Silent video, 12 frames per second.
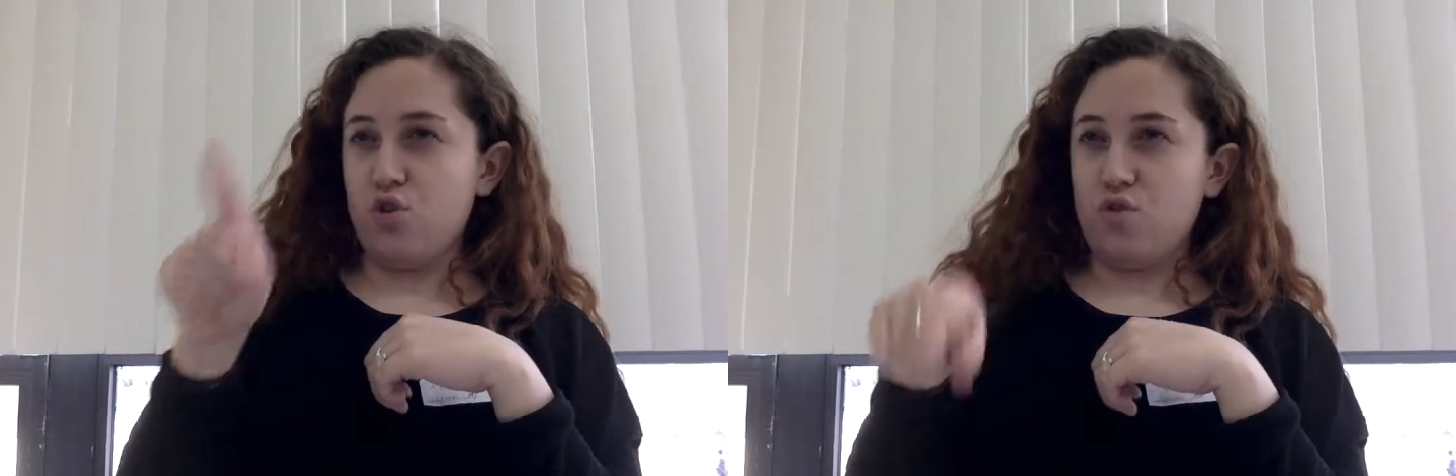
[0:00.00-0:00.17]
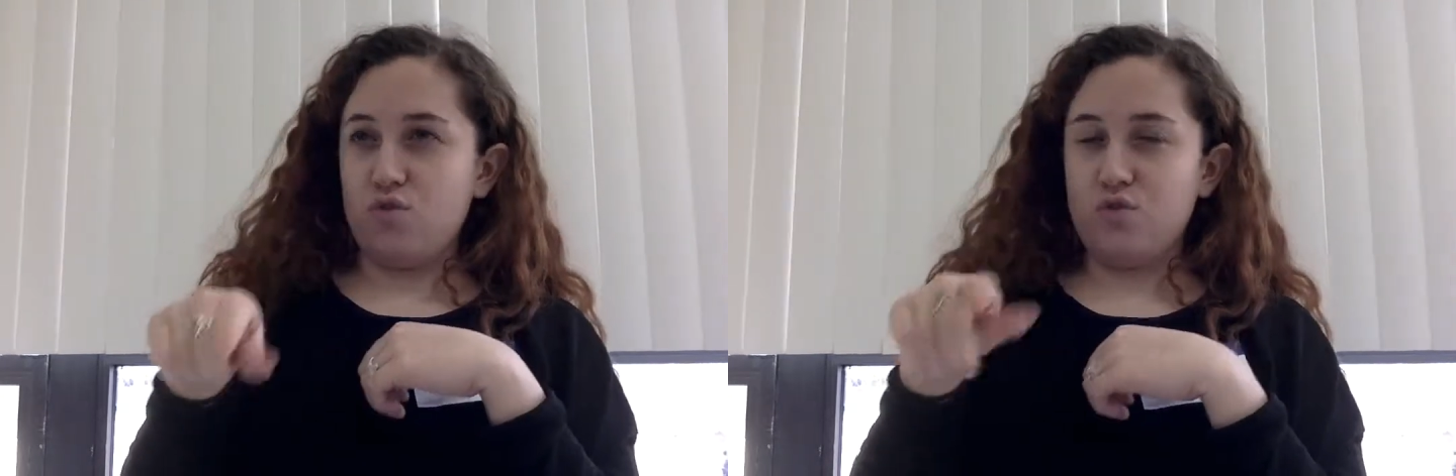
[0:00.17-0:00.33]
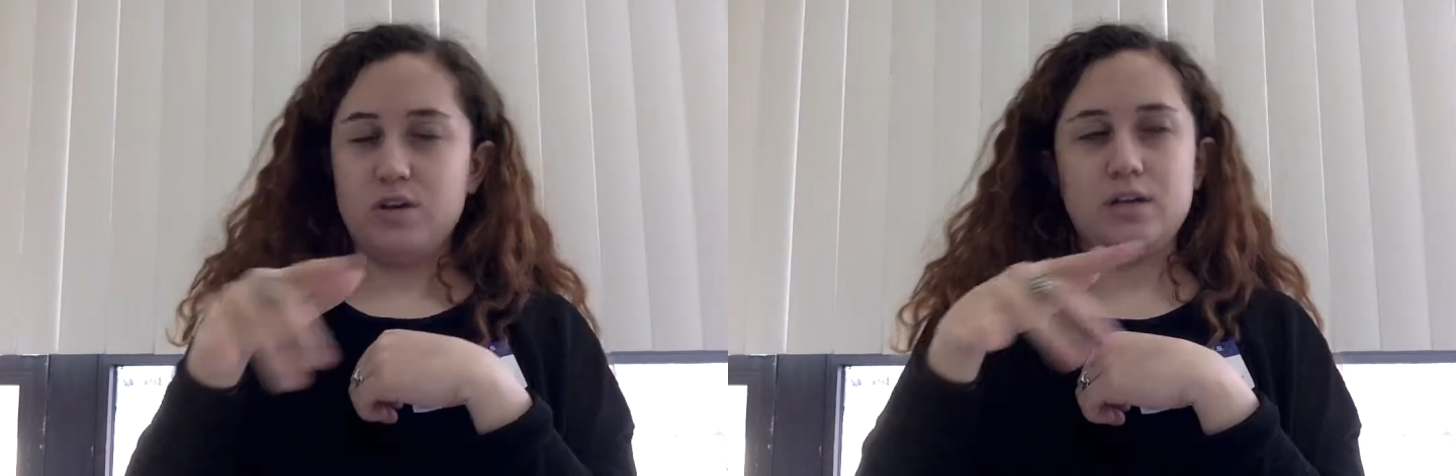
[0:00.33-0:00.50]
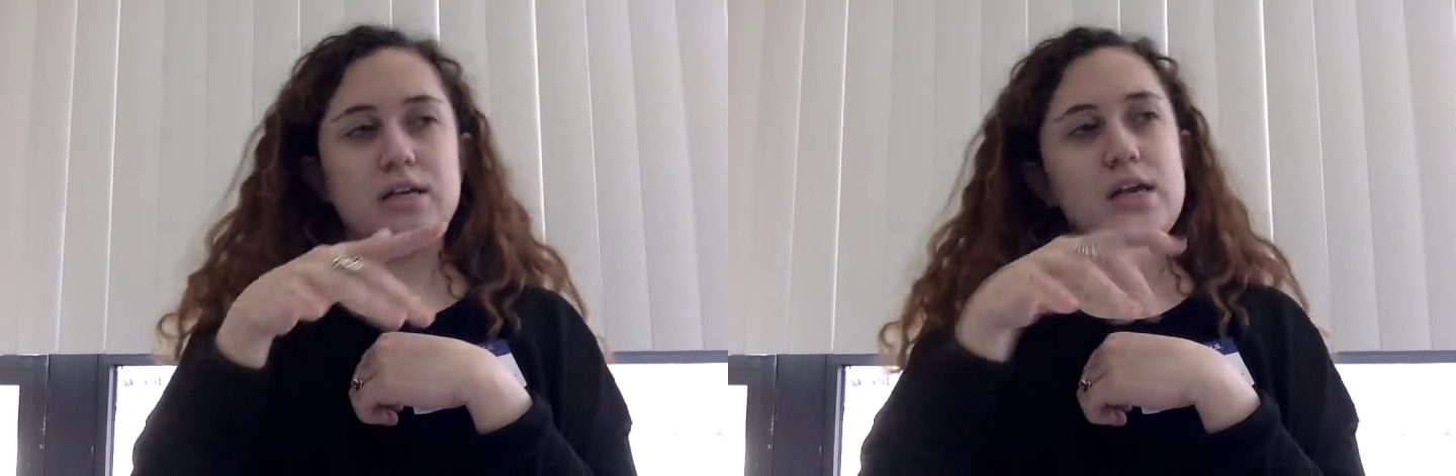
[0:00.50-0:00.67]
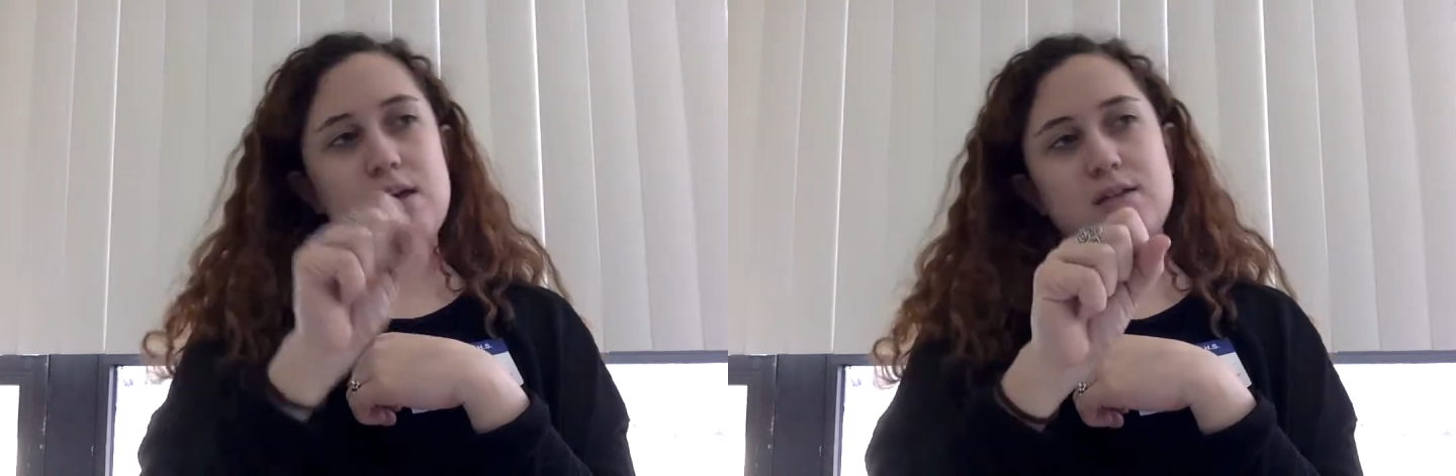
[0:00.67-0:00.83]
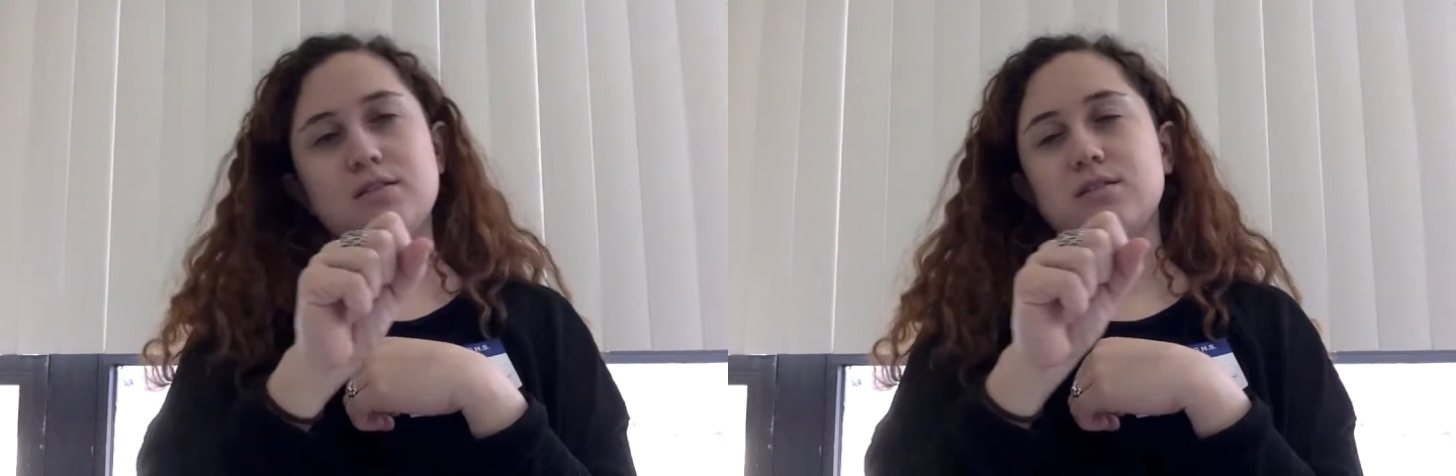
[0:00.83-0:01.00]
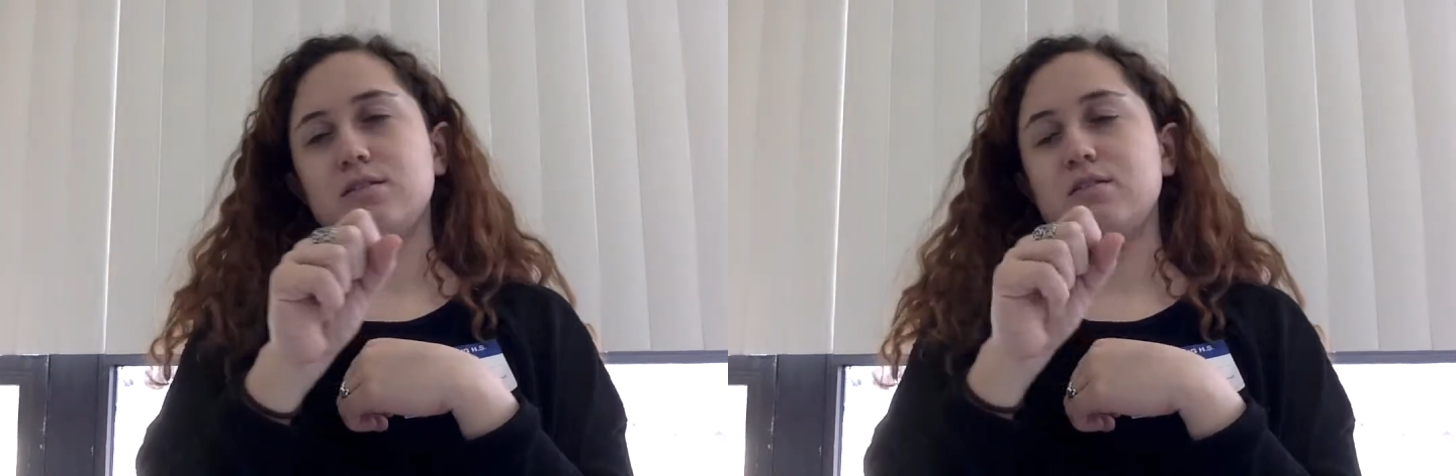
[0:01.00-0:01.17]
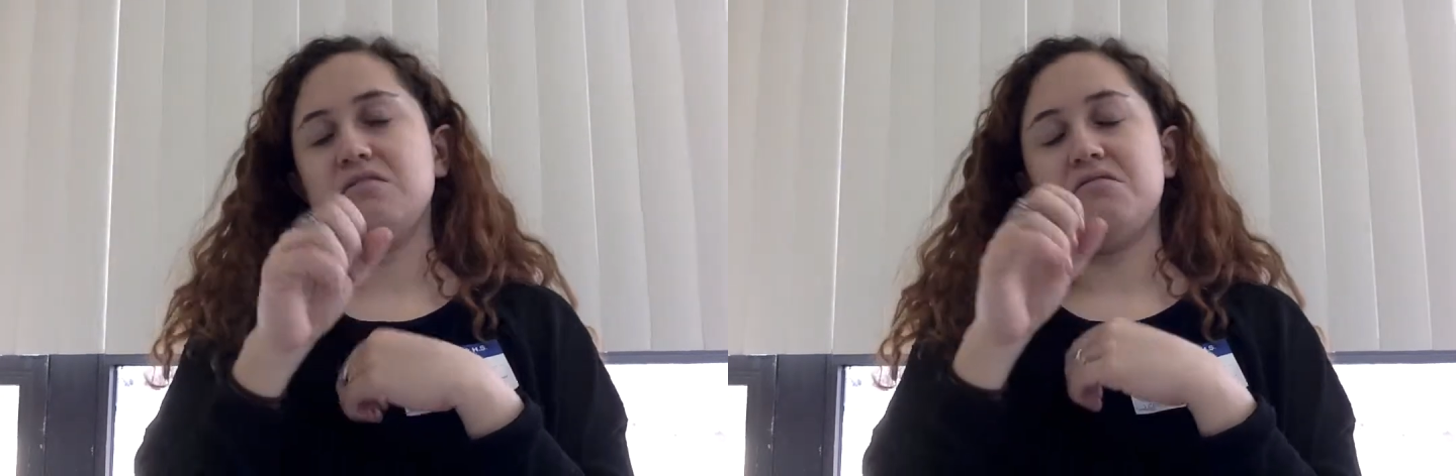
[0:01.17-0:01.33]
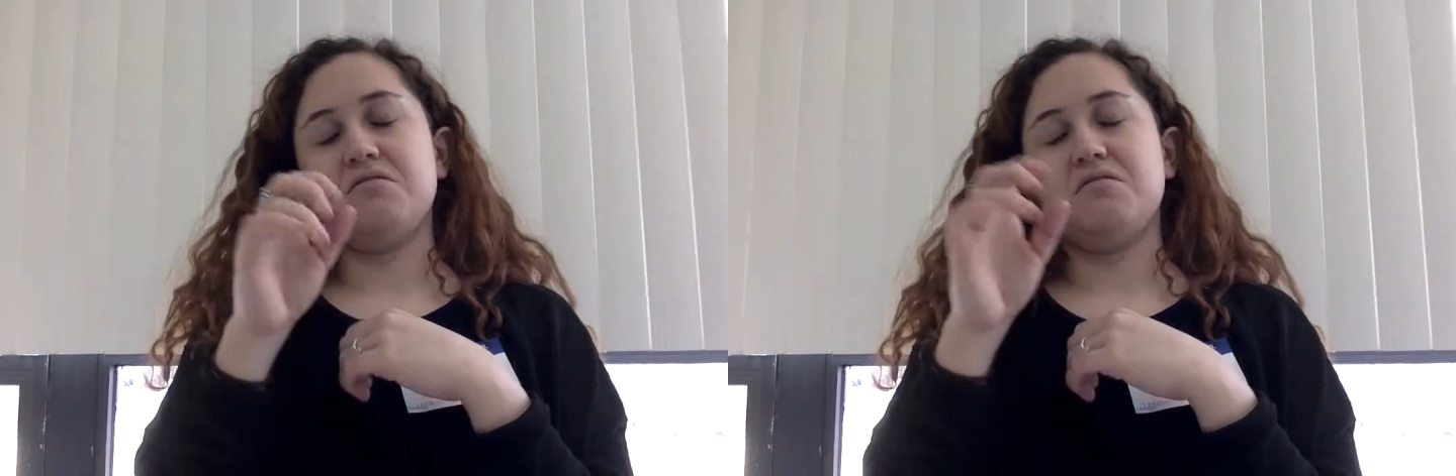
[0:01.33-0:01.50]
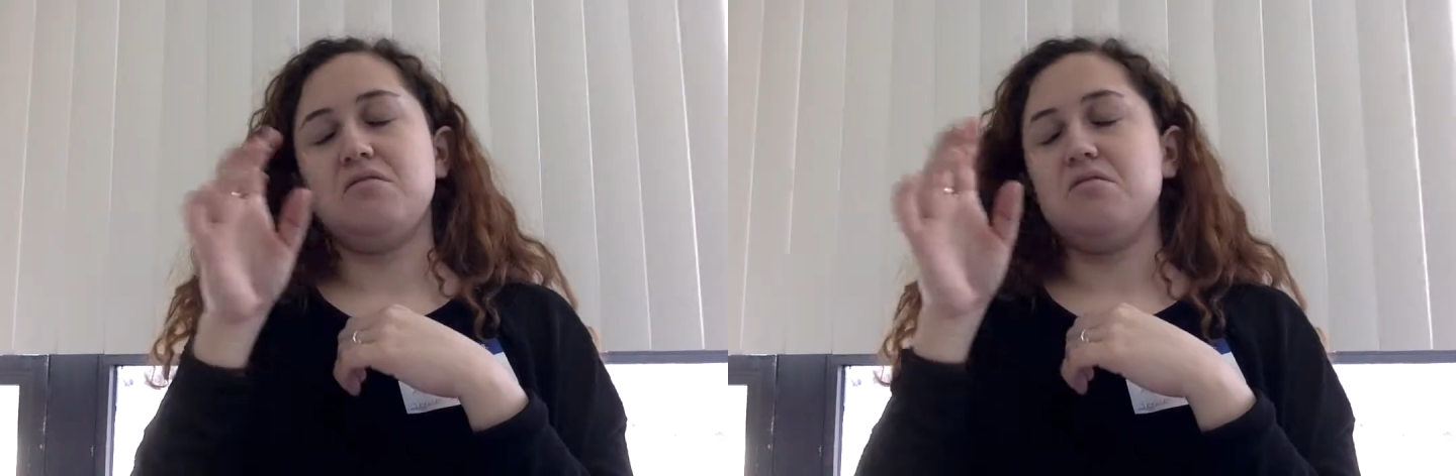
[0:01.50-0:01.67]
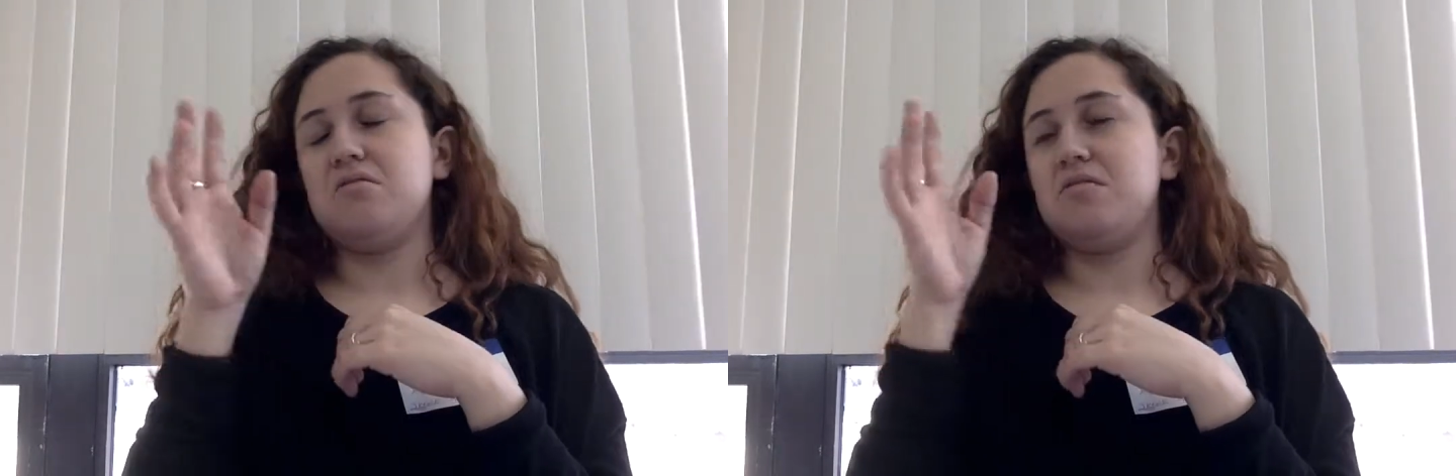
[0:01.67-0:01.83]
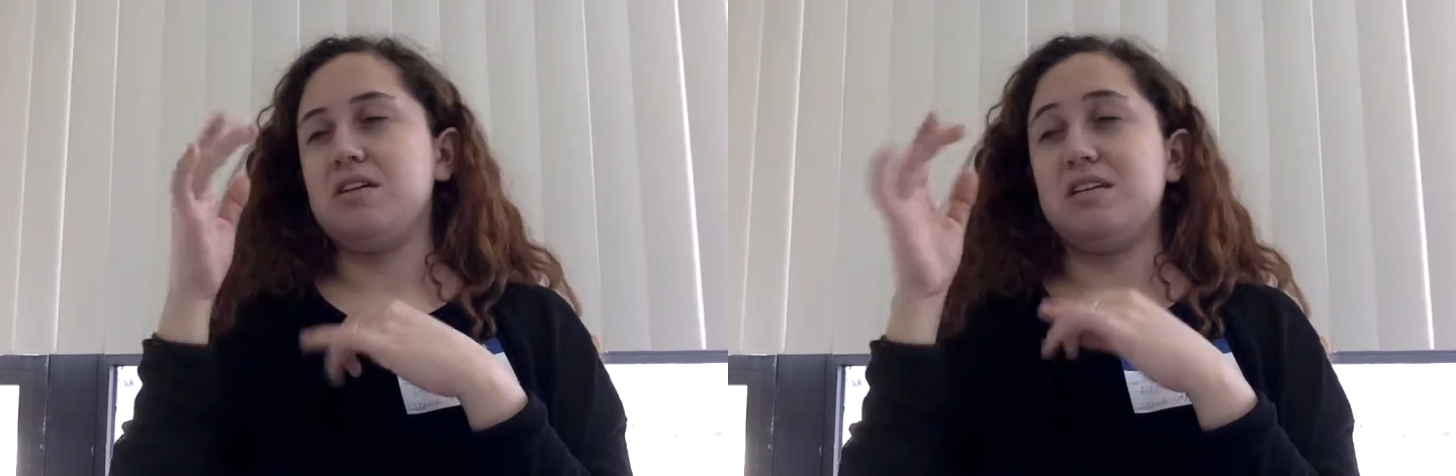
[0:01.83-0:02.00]
No, it's really cool actually. Starting
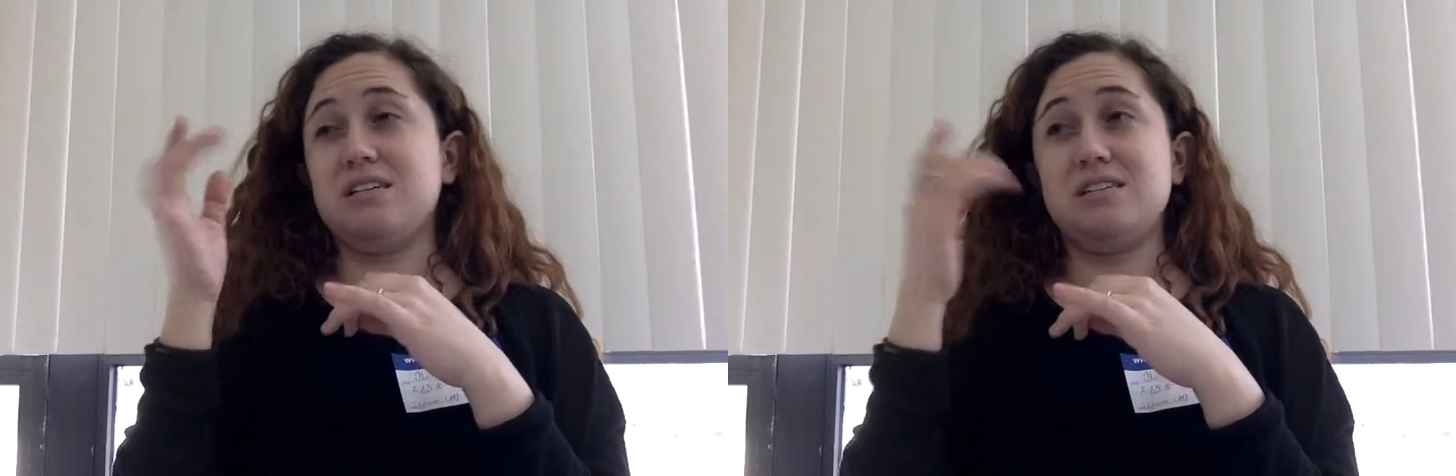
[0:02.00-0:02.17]
that today.